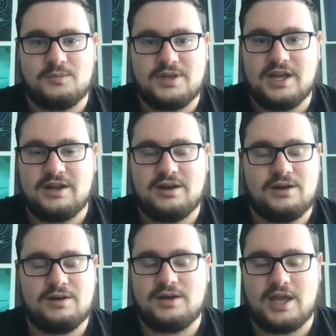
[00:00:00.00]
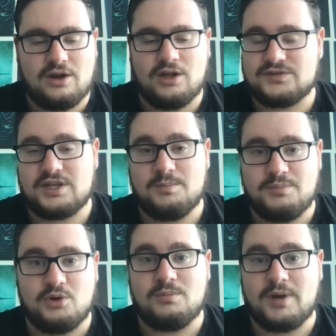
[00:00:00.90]
Git, and all of a sudden,
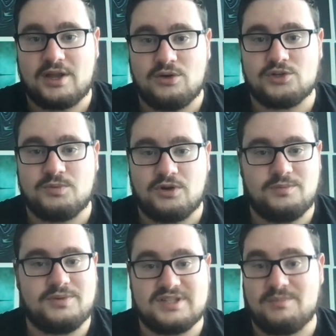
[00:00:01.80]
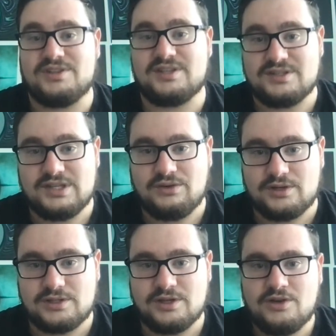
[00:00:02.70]
boom, my code is broken because I'm missing a
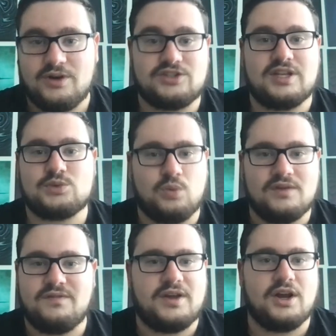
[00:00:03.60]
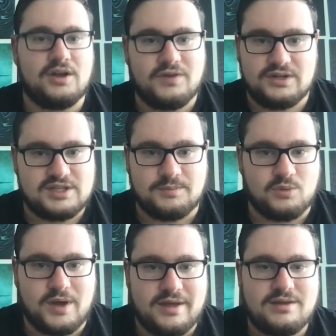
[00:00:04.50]
secret, right? So that's one very, very simple
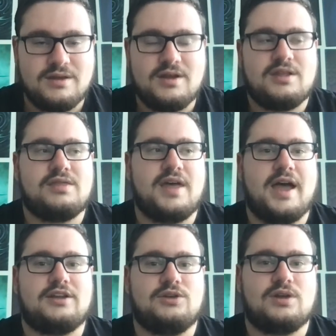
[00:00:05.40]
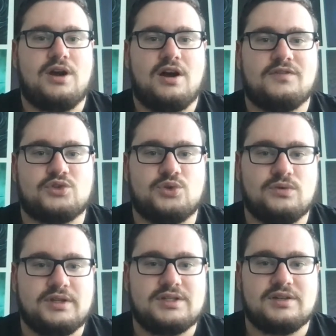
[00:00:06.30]
way that you can offer
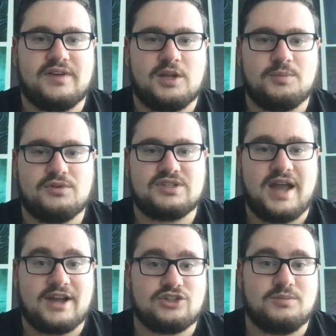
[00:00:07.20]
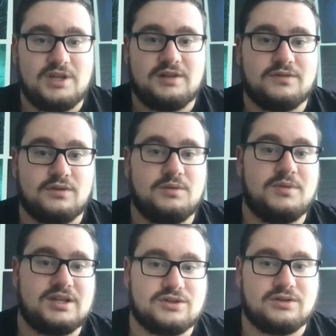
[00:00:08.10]
tooling to developers that actually meaningfully
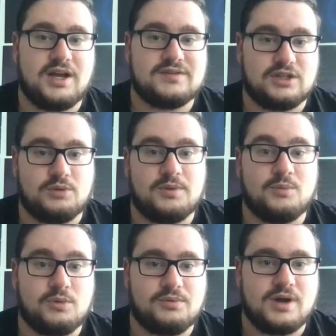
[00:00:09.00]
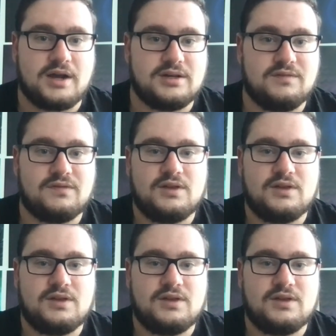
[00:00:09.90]
makes their lives a little bit more productive.